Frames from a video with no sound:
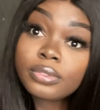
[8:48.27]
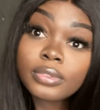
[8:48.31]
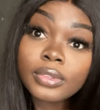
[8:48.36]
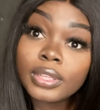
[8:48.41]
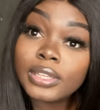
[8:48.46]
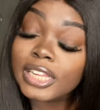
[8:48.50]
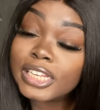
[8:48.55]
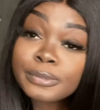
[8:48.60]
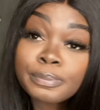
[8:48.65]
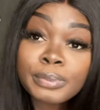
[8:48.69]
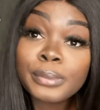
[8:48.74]

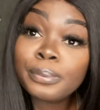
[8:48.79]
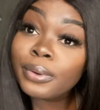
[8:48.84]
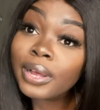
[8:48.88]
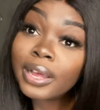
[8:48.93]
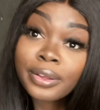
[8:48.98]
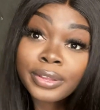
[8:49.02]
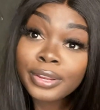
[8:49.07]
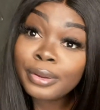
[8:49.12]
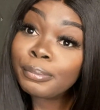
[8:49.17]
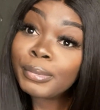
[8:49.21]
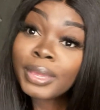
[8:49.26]
There's people out
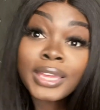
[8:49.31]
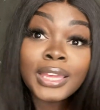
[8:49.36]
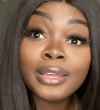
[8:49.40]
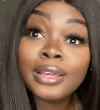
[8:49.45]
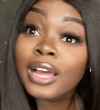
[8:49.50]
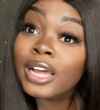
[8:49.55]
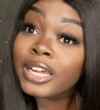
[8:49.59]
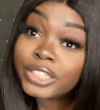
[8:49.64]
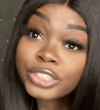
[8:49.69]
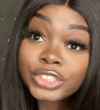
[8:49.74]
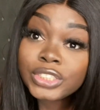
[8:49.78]
here making
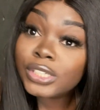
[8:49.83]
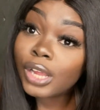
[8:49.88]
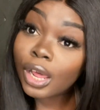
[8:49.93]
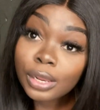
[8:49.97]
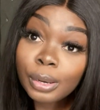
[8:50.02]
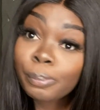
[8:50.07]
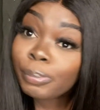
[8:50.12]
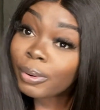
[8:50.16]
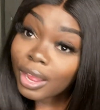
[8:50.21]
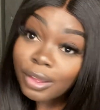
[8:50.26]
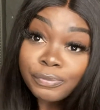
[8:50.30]

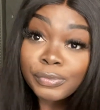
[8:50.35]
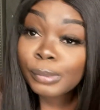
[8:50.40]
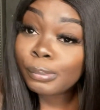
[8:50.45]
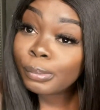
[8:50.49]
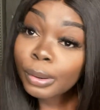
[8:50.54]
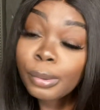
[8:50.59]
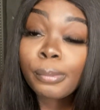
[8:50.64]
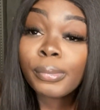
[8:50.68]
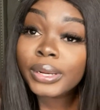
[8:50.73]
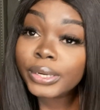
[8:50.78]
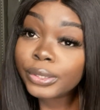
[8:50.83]
$100 profit
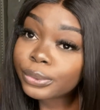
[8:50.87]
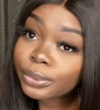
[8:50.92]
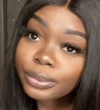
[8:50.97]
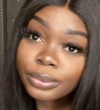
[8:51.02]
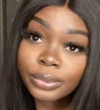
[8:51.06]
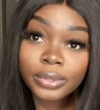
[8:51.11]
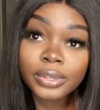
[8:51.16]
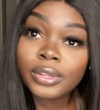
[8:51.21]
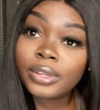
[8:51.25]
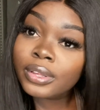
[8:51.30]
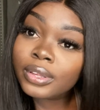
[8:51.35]
per bundle.
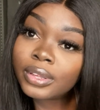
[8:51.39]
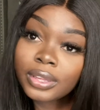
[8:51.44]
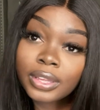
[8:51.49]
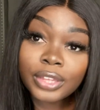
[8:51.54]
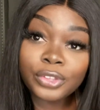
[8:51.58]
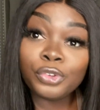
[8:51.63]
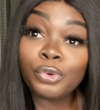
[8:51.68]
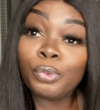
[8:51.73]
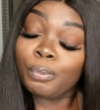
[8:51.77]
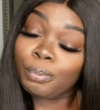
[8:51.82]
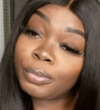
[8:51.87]

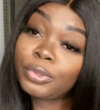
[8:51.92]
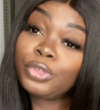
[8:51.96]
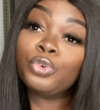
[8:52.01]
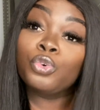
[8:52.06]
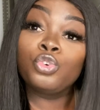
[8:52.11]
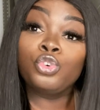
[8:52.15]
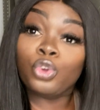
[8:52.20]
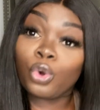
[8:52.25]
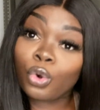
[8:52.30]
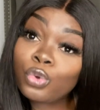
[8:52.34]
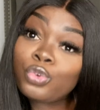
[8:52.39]
You
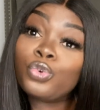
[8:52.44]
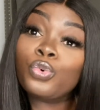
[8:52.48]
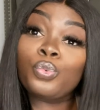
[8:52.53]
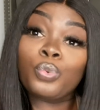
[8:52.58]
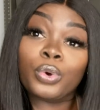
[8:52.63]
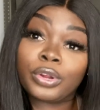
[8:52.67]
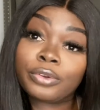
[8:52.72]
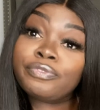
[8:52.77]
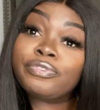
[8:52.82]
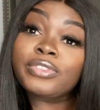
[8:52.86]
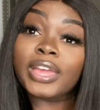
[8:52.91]
know you
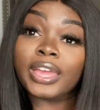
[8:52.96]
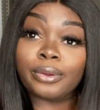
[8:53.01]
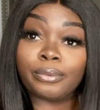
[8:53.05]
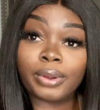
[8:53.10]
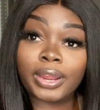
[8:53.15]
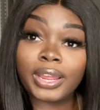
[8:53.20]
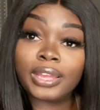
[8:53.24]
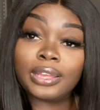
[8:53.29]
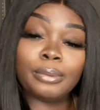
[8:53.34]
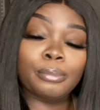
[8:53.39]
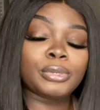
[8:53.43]
worth that,
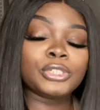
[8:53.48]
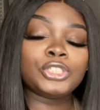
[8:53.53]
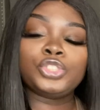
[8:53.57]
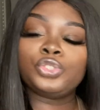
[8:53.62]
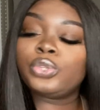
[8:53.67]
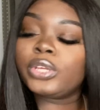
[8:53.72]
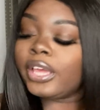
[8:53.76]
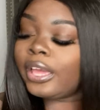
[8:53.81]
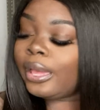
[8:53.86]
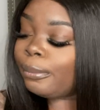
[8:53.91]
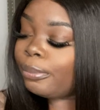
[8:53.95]
right? But you
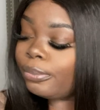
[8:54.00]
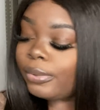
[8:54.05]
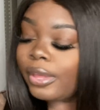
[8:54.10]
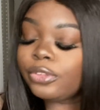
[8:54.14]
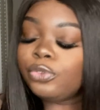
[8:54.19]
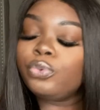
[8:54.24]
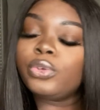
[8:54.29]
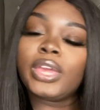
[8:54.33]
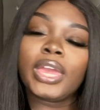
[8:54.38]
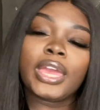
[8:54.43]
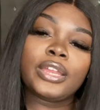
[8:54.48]
can't
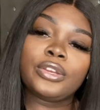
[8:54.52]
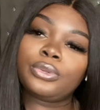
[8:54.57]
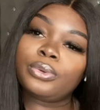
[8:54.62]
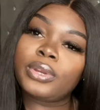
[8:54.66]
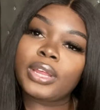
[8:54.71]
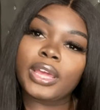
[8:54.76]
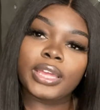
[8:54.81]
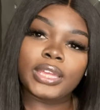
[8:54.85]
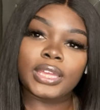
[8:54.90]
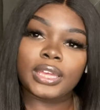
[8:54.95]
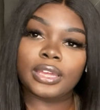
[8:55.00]
do
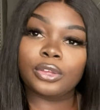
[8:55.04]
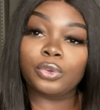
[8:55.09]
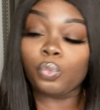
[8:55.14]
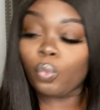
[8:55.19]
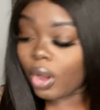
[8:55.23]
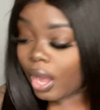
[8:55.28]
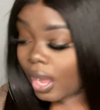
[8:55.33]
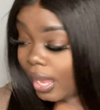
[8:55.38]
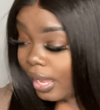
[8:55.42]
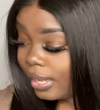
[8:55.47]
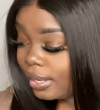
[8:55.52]
that yet.
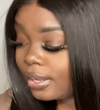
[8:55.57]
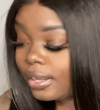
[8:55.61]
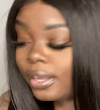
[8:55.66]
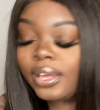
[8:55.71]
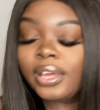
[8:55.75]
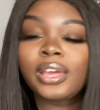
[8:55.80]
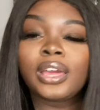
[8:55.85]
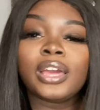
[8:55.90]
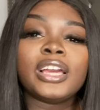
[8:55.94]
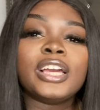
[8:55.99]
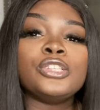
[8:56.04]
Why?
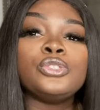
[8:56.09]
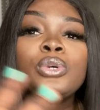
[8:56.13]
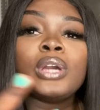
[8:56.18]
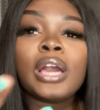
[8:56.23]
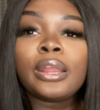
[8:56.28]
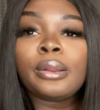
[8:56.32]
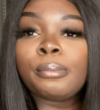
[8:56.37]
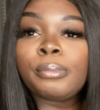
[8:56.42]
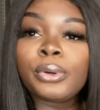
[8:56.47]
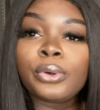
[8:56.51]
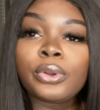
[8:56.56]
Because you got
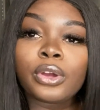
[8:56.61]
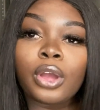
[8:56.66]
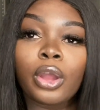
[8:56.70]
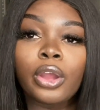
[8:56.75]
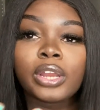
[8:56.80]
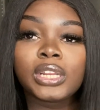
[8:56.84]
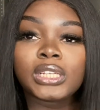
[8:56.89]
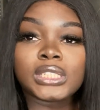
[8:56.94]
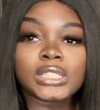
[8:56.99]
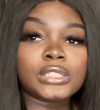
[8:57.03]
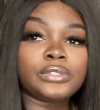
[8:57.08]
to build an
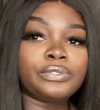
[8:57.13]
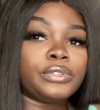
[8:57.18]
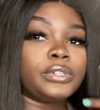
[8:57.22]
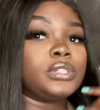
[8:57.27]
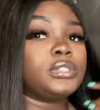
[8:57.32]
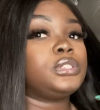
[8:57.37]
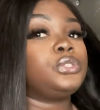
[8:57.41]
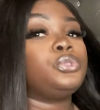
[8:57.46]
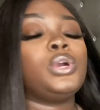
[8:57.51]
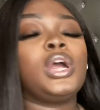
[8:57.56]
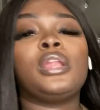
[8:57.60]
audience
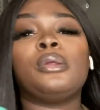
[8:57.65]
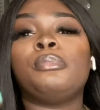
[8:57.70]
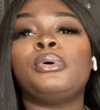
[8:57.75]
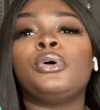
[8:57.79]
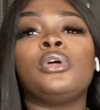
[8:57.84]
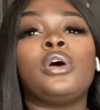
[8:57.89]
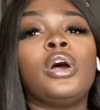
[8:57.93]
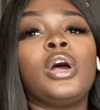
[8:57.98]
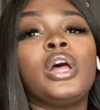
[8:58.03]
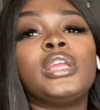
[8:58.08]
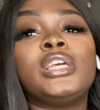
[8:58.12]
first. You got to build
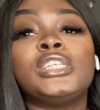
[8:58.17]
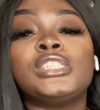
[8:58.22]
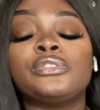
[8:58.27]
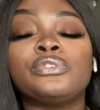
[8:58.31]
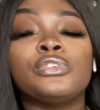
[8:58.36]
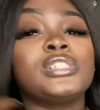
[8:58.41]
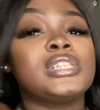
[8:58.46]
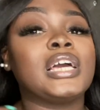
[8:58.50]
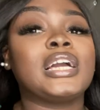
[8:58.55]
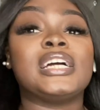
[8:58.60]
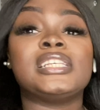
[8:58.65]
an audience
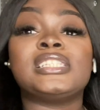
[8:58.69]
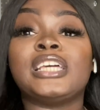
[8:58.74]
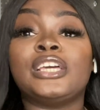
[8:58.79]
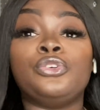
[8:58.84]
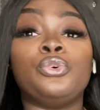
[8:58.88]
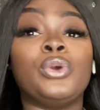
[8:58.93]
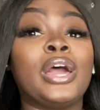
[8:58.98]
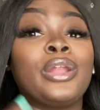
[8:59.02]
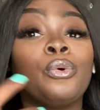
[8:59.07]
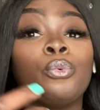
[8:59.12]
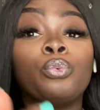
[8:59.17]
first. Like I said, you
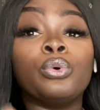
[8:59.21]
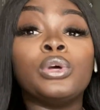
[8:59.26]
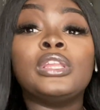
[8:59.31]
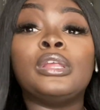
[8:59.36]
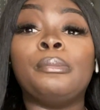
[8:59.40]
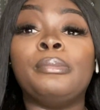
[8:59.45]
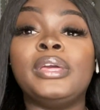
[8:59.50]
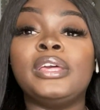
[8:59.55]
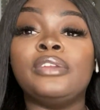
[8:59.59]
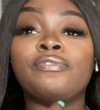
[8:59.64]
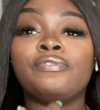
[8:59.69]
got to reel
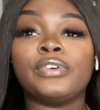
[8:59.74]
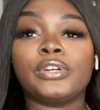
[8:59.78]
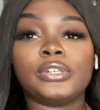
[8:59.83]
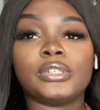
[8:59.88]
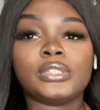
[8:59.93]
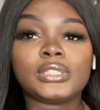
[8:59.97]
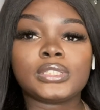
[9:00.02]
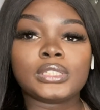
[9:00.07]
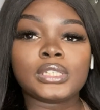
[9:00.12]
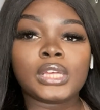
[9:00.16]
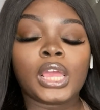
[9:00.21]
them in
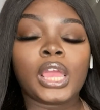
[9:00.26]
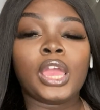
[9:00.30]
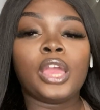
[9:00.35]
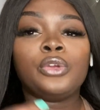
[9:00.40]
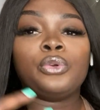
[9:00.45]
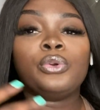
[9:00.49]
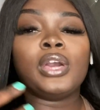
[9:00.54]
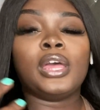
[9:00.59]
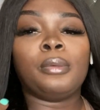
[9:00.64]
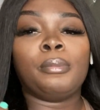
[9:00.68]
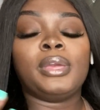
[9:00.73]
first.
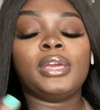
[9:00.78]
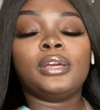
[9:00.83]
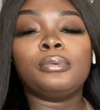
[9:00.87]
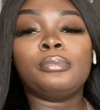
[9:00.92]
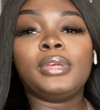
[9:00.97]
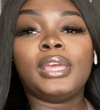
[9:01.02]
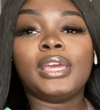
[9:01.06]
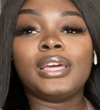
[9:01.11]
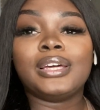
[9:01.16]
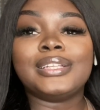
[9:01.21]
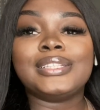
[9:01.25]
You got to make them
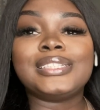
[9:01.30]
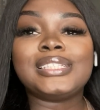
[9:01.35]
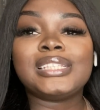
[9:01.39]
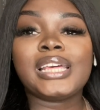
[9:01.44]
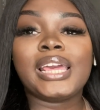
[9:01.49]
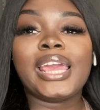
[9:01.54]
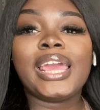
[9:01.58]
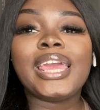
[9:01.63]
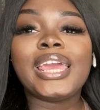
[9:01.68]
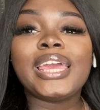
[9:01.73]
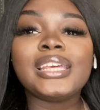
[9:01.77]
get a
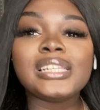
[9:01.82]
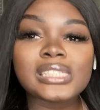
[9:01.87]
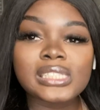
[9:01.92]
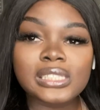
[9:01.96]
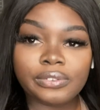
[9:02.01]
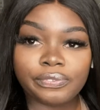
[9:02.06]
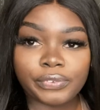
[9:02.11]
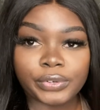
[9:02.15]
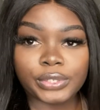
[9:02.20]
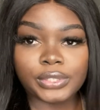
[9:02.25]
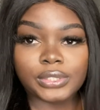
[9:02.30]
taste
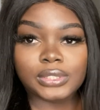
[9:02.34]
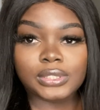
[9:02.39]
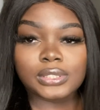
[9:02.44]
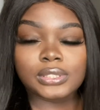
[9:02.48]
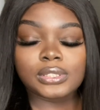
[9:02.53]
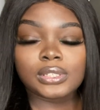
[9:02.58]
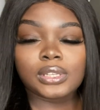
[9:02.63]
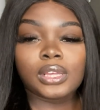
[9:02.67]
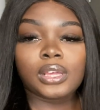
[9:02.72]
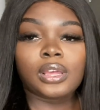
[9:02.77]
first.